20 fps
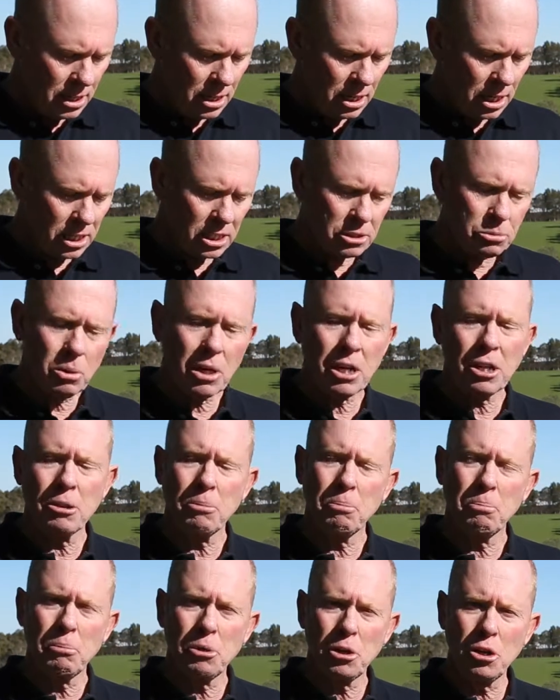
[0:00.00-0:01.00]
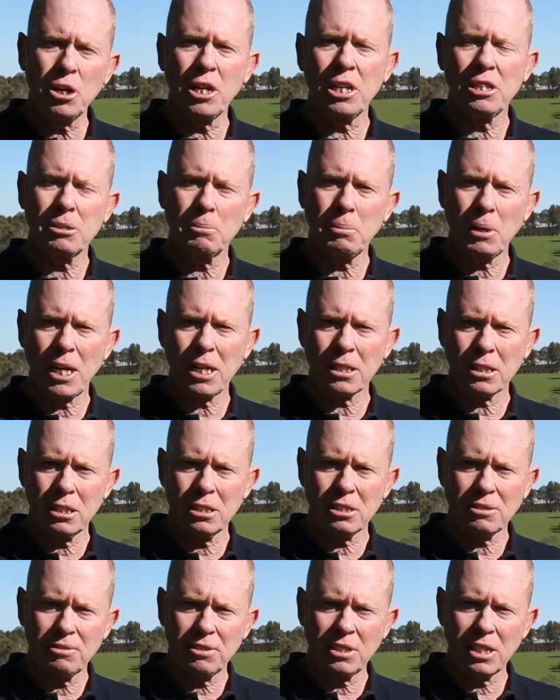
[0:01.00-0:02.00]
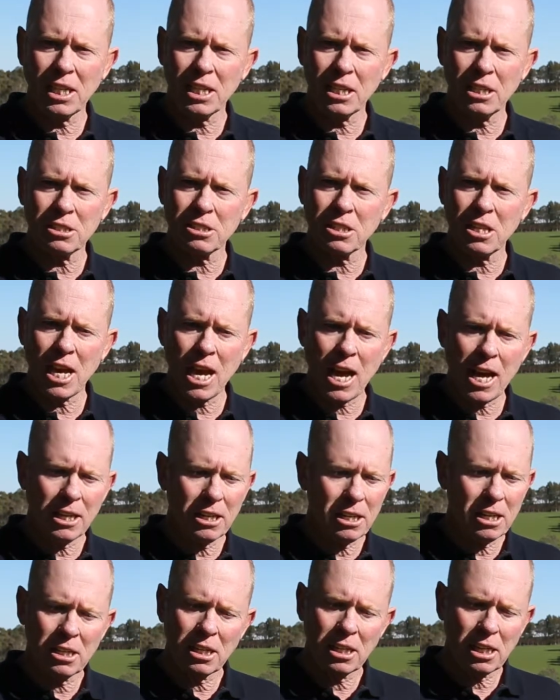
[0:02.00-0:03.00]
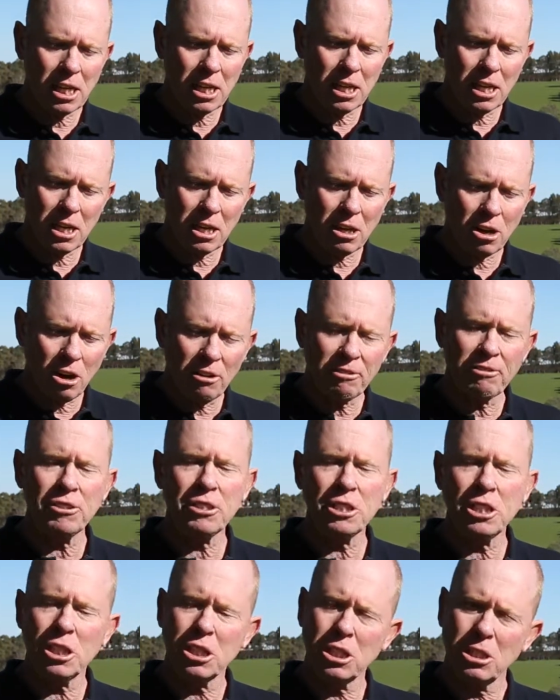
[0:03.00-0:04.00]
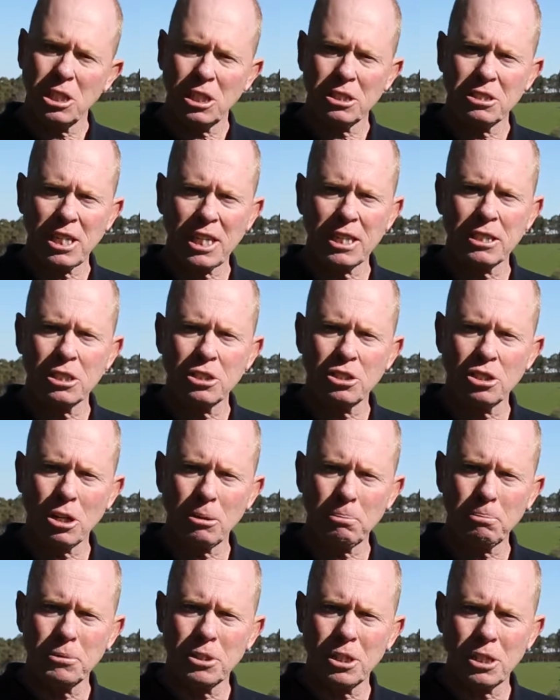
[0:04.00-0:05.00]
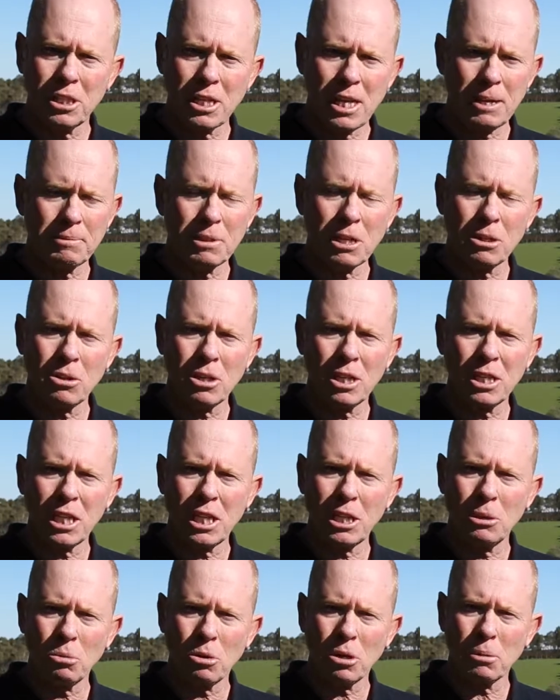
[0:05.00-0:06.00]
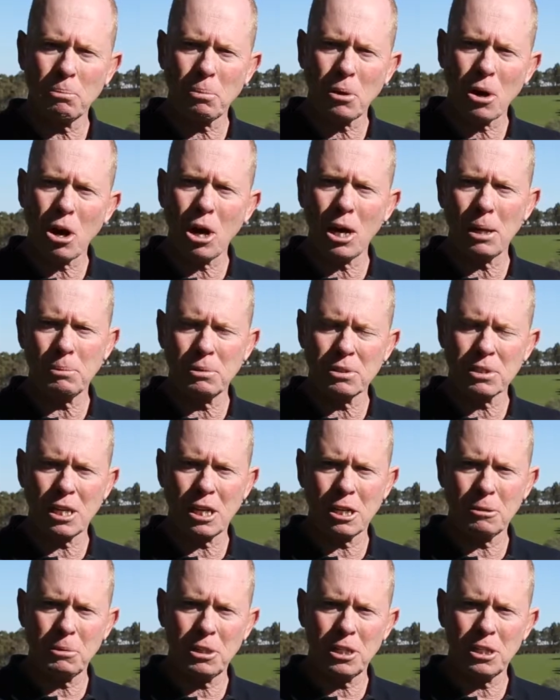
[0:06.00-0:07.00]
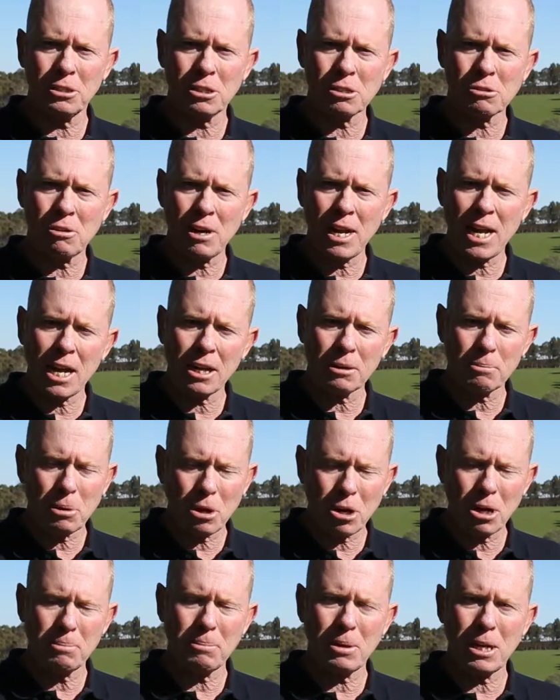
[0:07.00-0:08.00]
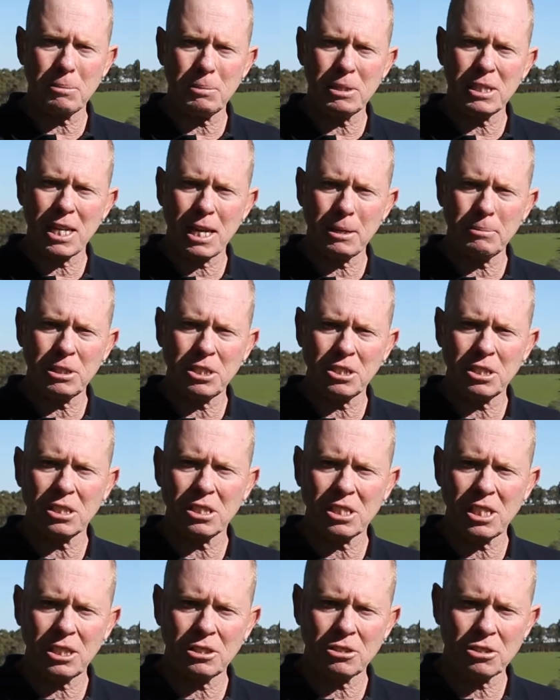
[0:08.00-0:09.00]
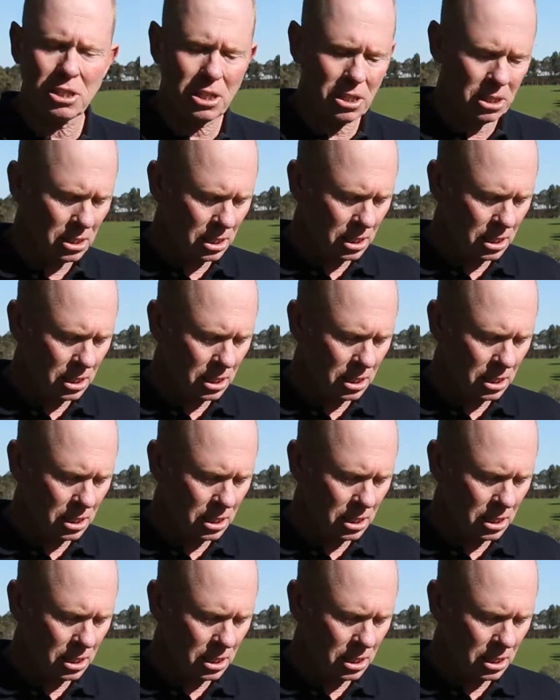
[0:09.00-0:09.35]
I guess one of the beauties about this fitting is that often you attend a job that you have no idea what pipe is going to be in the ground, pipe may be damaged, etc.